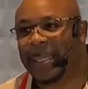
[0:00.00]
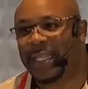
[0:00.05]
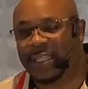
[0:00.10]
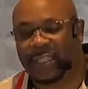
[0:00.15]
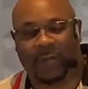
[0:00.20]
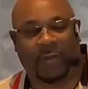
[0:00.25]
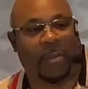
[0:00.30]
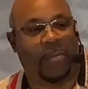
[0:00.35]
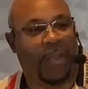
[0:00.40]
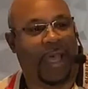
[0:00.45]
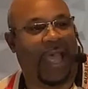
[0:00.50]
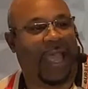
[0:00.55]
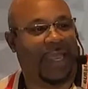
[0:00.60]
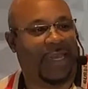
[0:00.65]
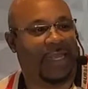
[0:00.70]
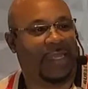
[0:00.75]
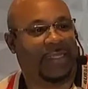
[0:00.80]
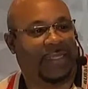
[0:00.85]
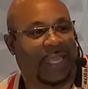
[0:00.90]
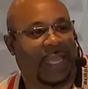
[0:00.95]
To remind
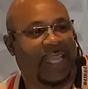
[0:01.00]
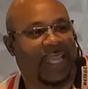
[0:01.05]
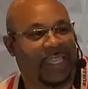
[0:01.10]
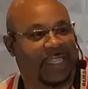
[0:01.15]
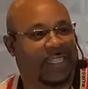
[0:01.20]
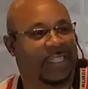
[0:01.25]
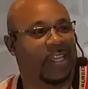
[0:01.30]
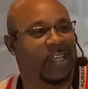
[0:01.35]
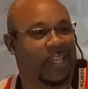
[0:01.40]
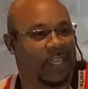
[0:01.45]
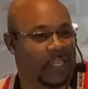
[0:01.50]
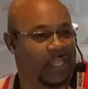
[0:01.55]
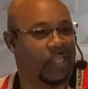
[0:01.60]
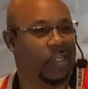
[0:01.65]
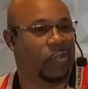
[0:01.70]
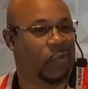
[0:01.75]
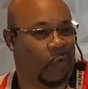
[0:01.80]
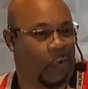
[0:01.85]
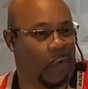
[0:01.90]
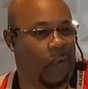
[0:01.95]
us that He's still
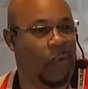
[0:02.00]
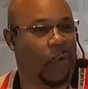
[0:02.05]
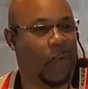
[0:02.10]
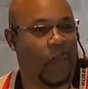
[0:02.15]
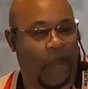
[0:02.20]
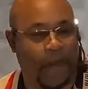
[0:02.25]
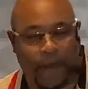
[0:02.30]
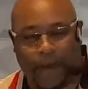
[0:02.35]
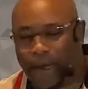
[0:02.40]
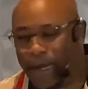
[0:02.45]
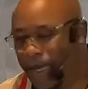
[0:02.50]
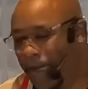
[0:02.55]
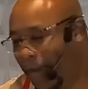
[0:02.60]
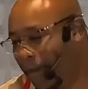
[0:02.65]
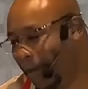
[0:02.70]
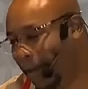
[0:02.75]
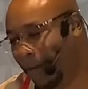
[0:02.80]
in control